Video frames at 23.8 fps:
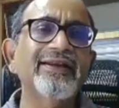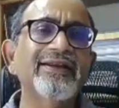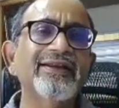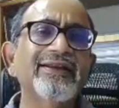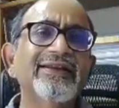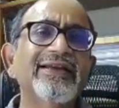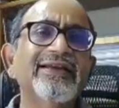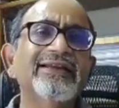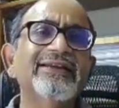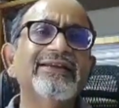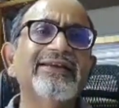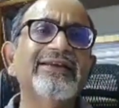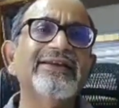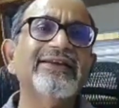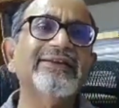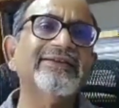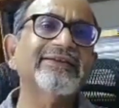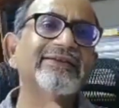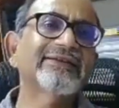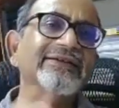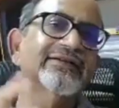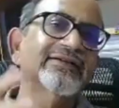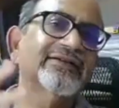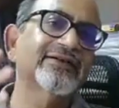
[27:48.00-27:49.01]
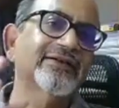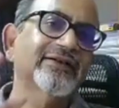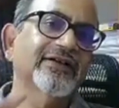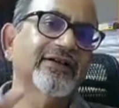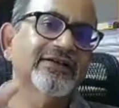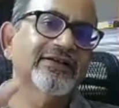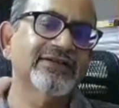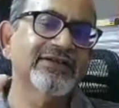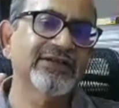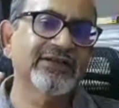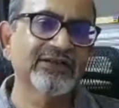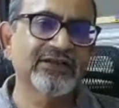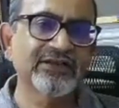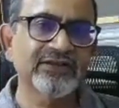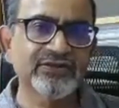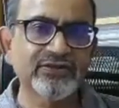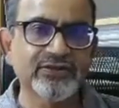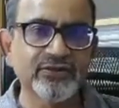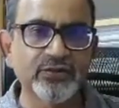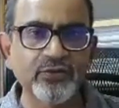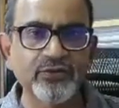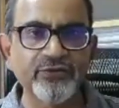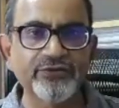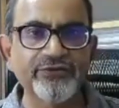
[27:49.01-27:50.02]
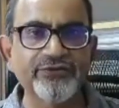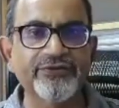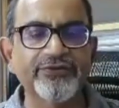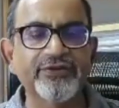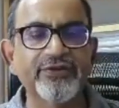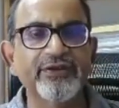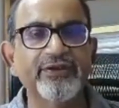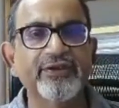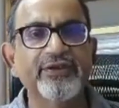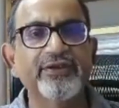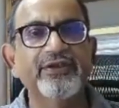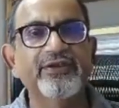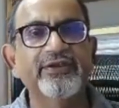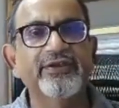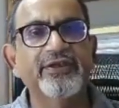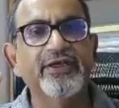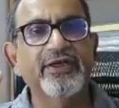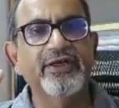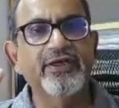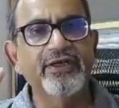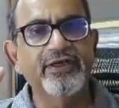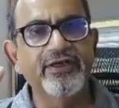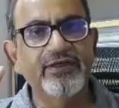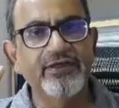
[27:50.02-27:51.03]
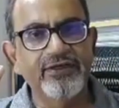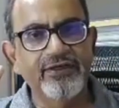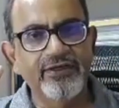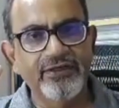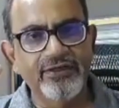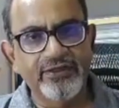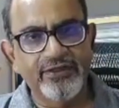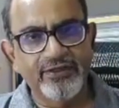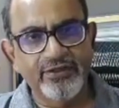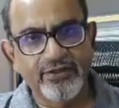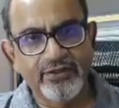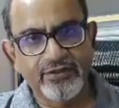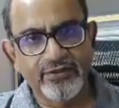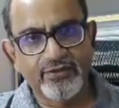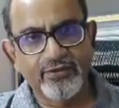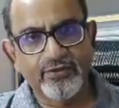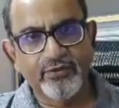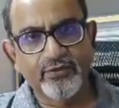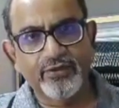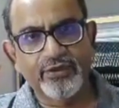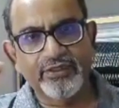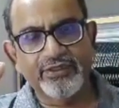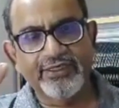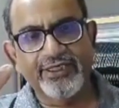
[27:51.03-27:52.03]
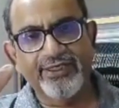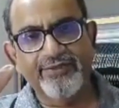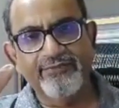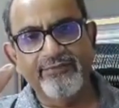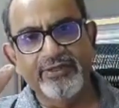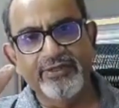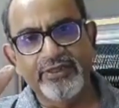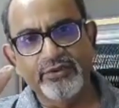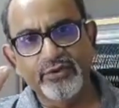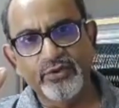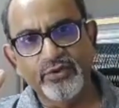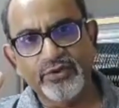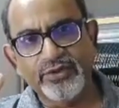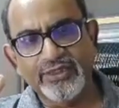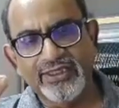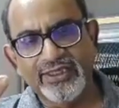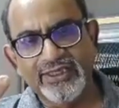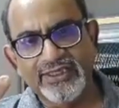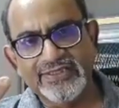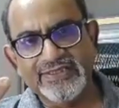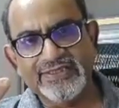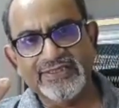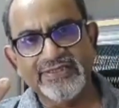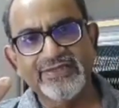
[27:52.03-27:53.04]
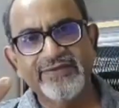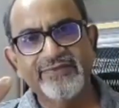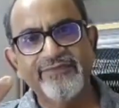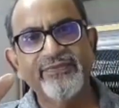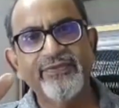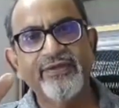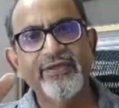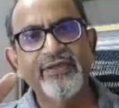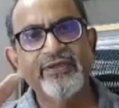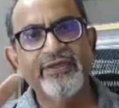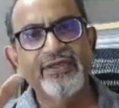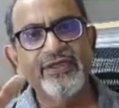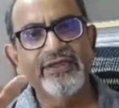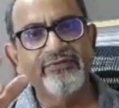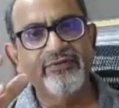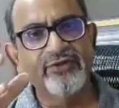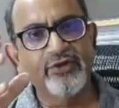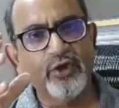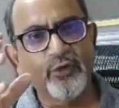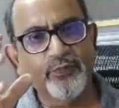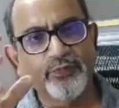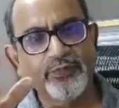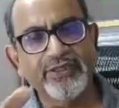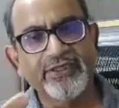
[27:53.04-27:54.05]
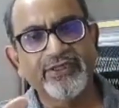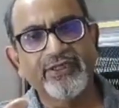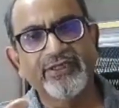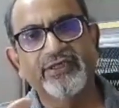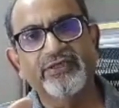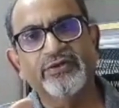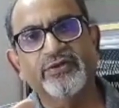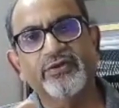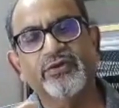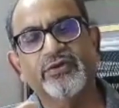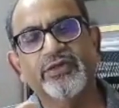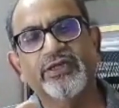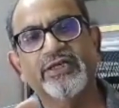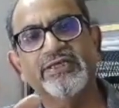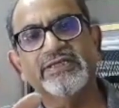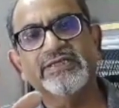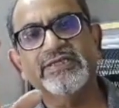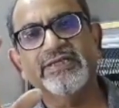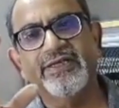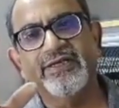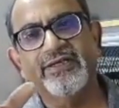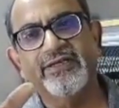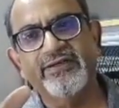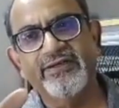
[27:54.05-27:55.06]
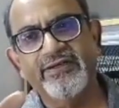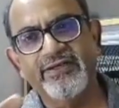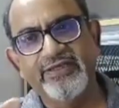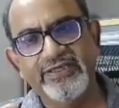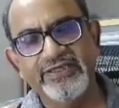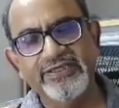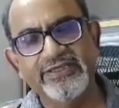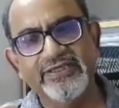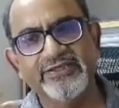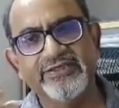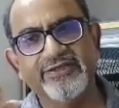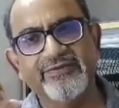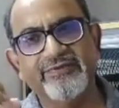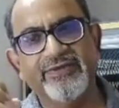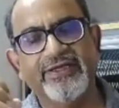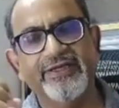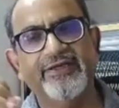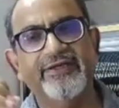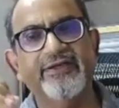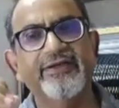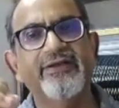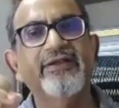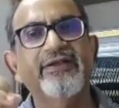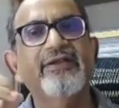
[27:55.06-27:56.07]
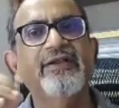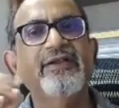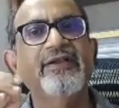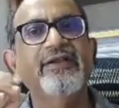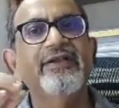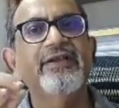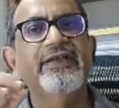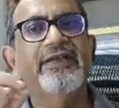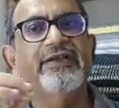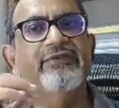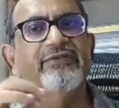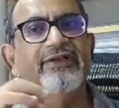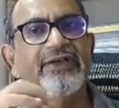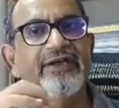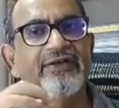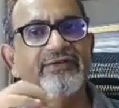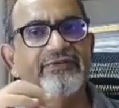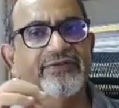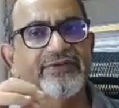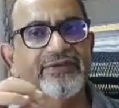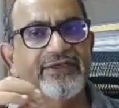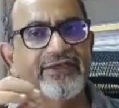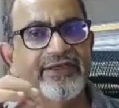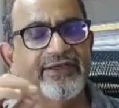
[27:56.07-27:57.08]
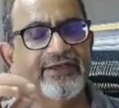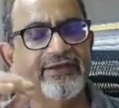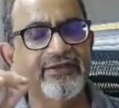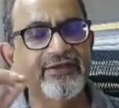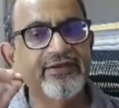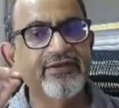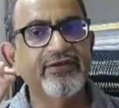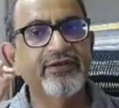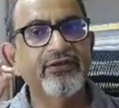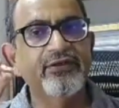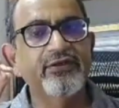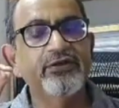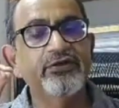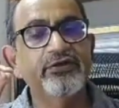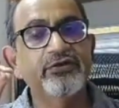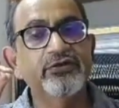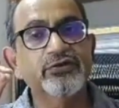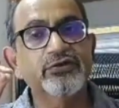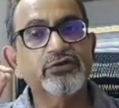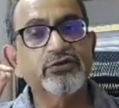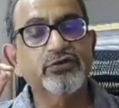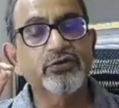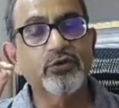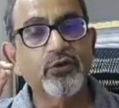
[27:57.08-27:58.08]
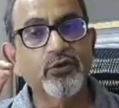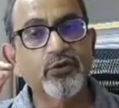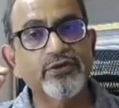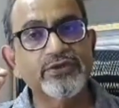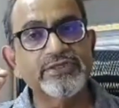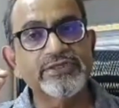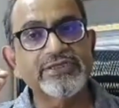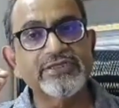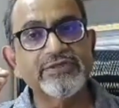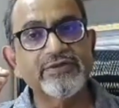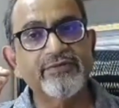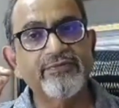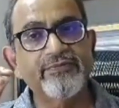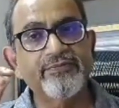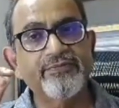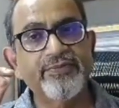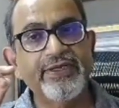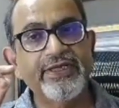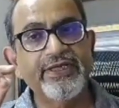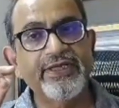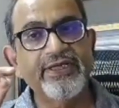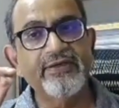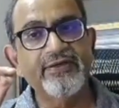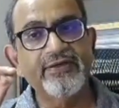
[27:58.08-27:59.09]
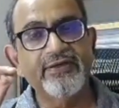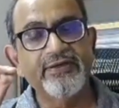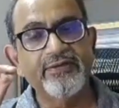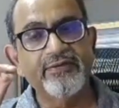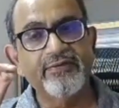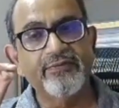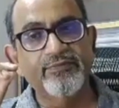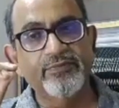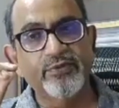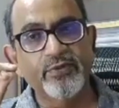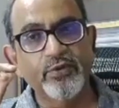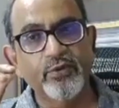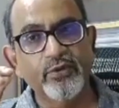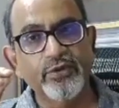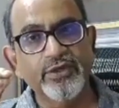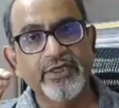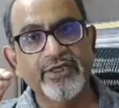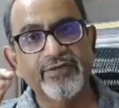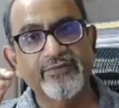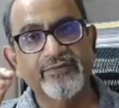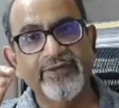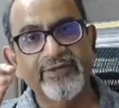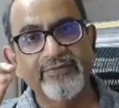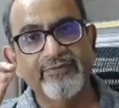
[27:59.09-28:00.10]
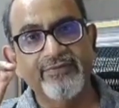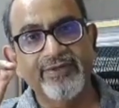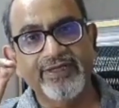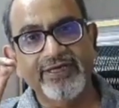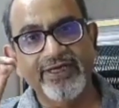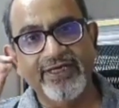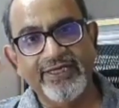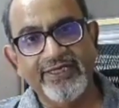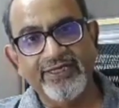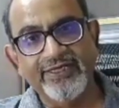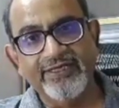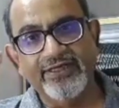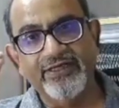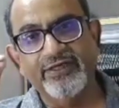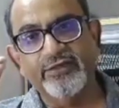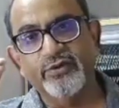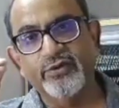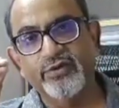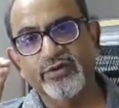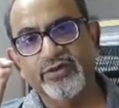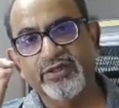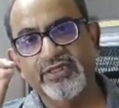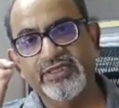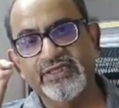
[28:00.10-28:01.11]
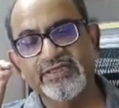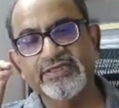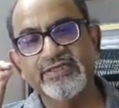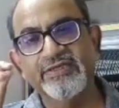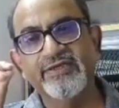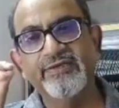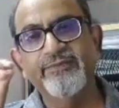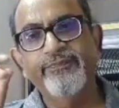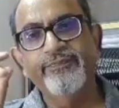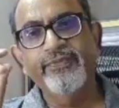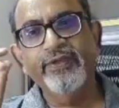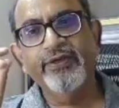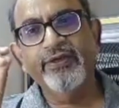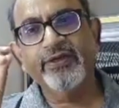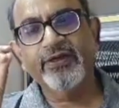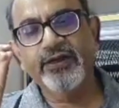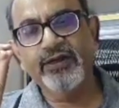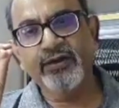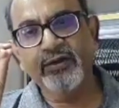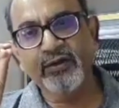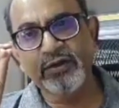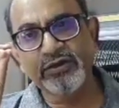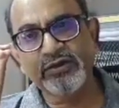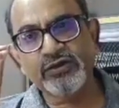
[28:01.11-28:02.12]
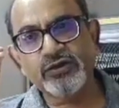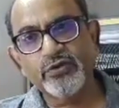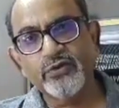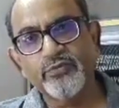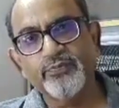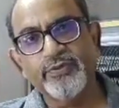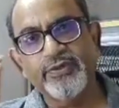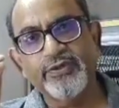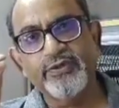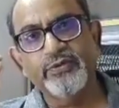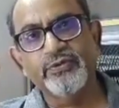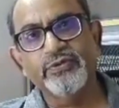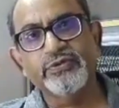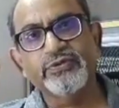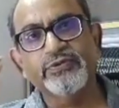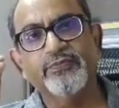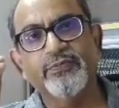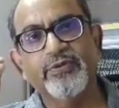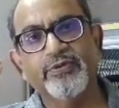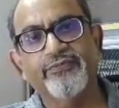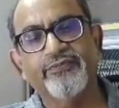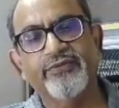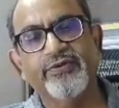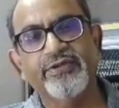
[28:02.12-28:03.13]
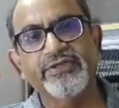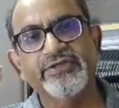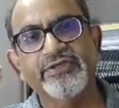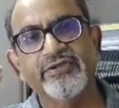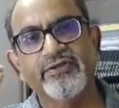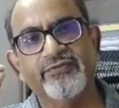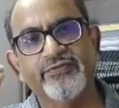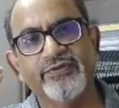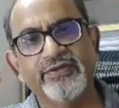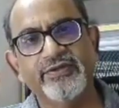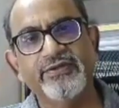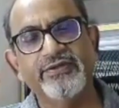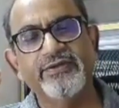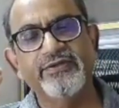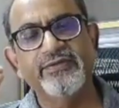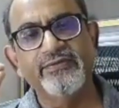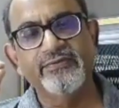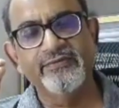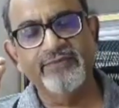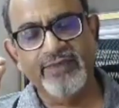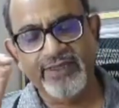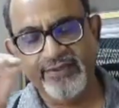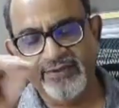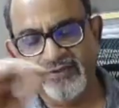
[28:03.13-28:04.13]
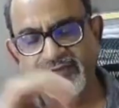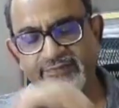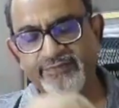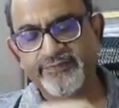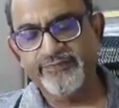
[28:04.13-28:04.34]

Then these crushing the stones, the old time lithoclast, even optical lithoclast can injure the bladder. Even I have seen stones being broken by mechanical lithoclast can also produce perforation of the bladder.